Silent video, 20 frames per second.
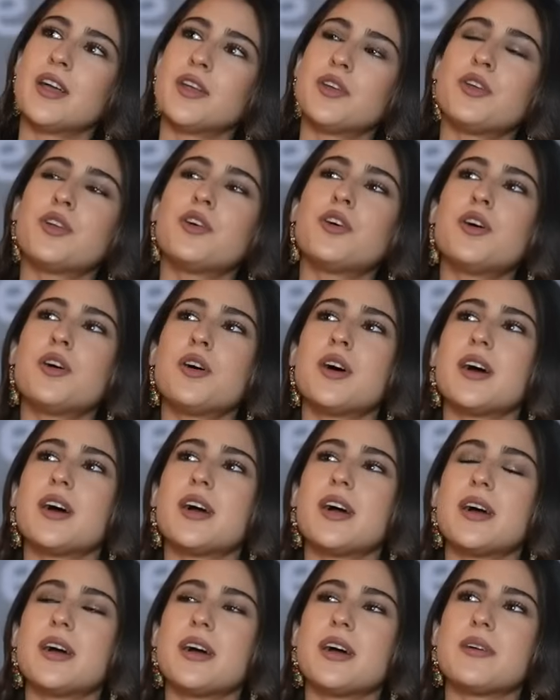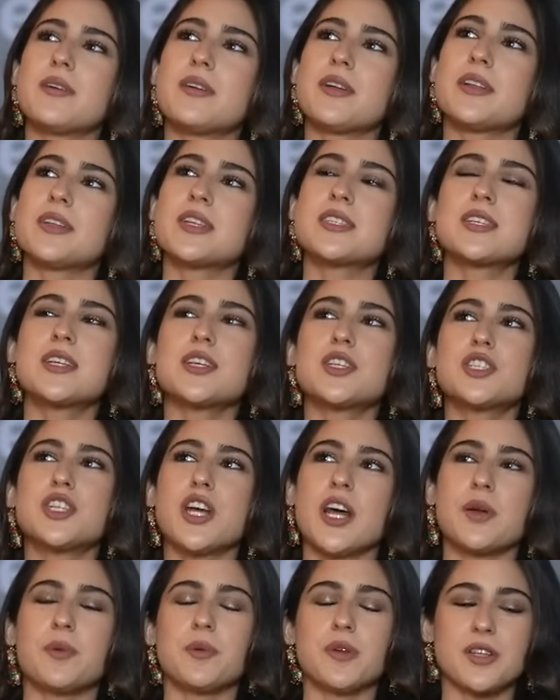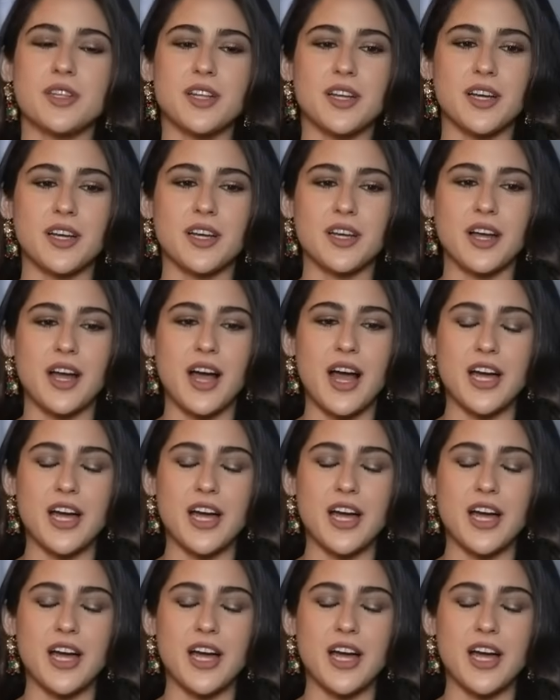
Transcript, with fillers: You know, this is a genuine thing.